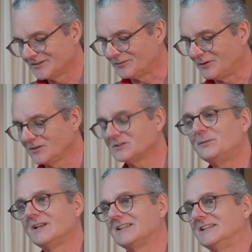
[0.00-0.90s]

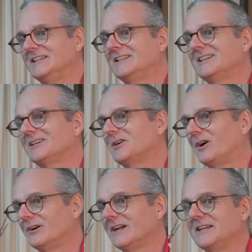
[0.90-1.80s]
Vulnerability
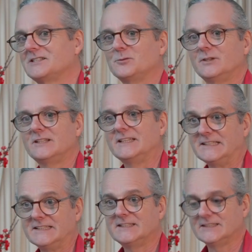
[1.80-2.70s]
correlates with
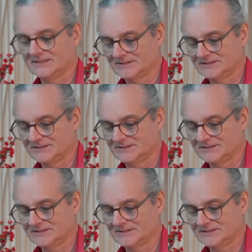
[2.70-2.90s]
need.